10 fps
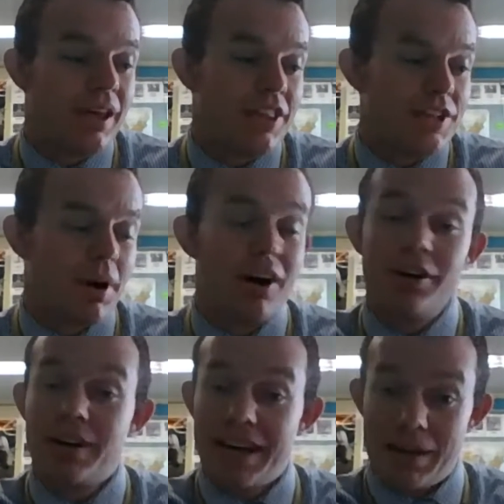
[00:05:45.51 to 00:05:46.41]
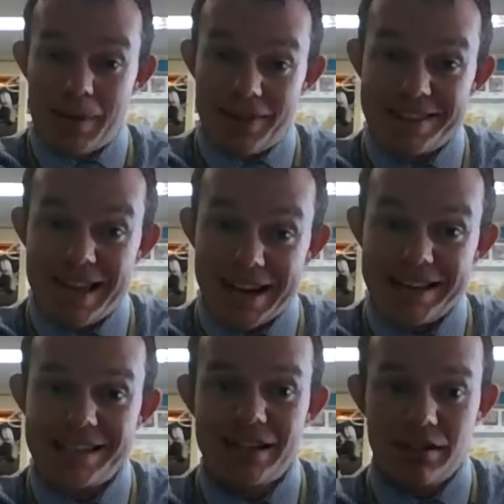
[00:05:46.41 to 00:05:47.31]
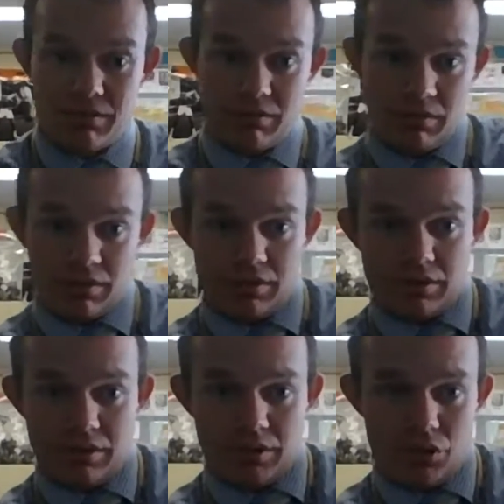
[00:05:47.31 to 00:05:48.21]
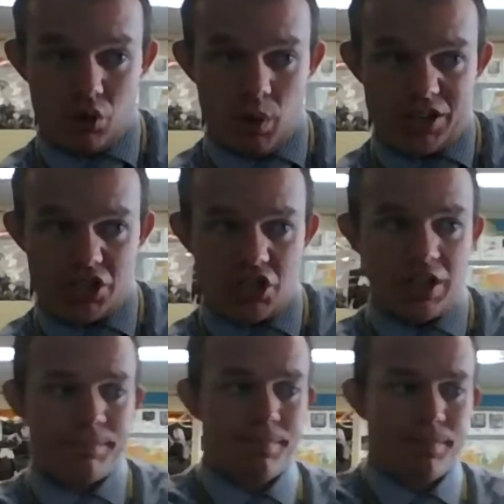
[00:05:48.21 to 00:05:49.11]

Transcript: This partner, again, I'm on the second question